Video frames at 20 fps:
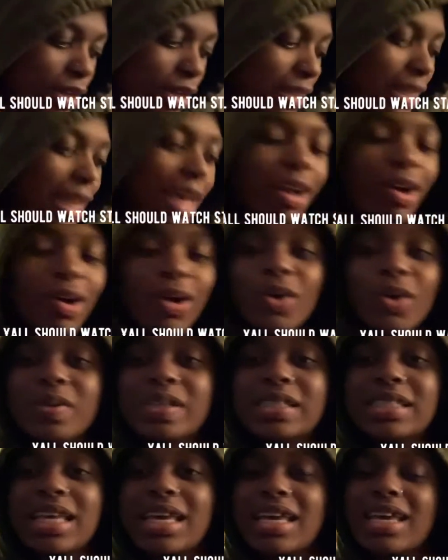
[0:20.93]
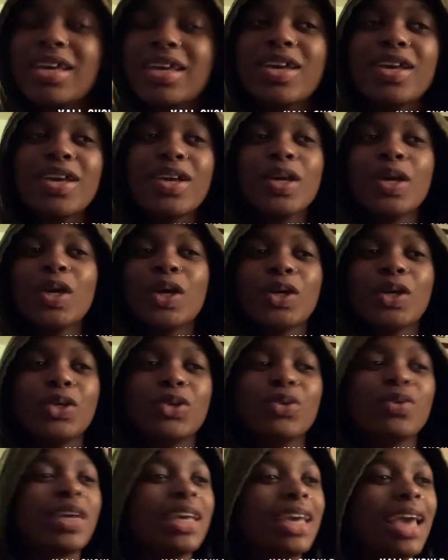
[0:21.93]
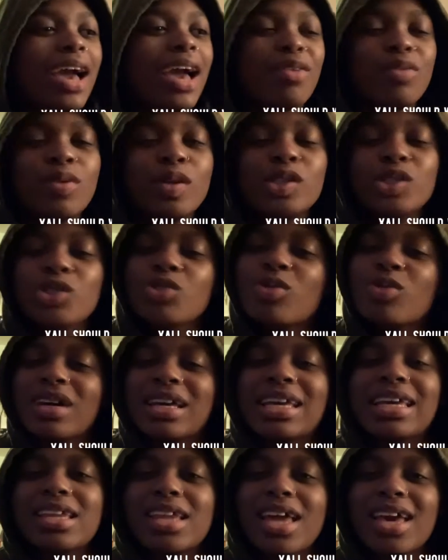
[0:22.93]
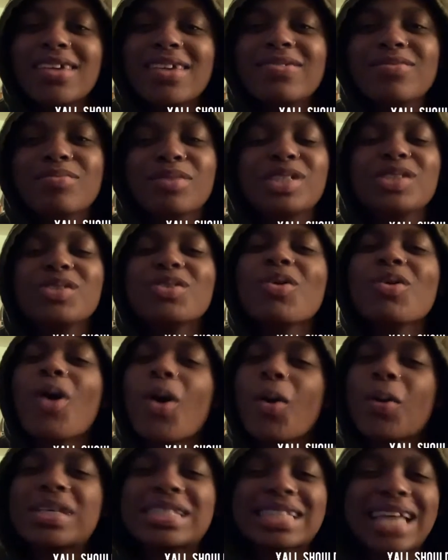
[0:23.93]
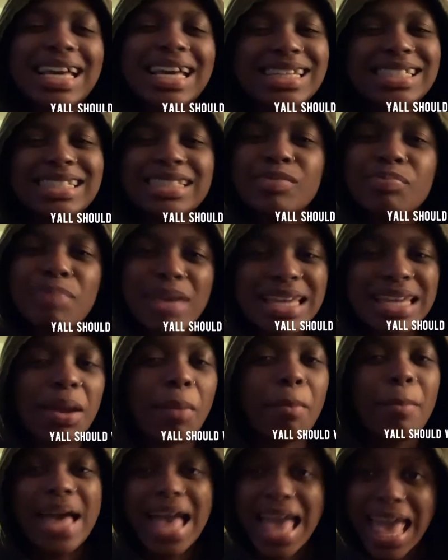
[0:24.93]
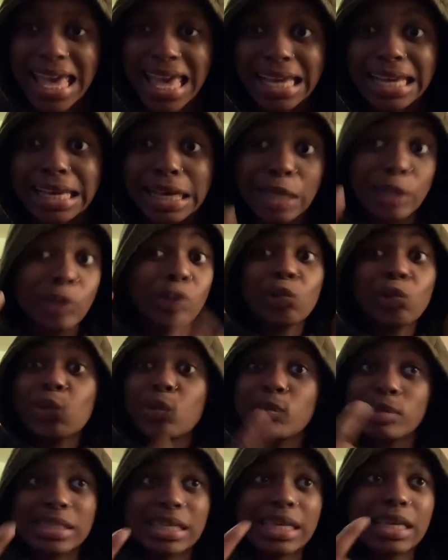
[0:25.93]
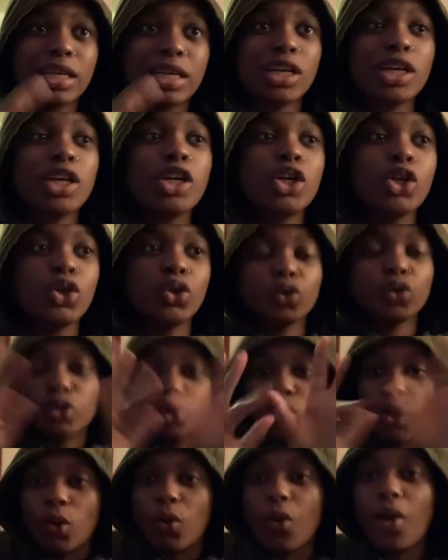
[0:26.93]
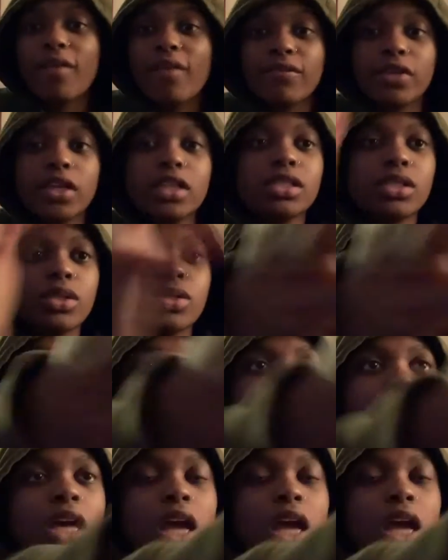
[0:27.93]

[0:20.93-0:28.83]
like I always say, you can have what you want in life, but you don't always gotta spend a bag. You know what I'm saying? So first one,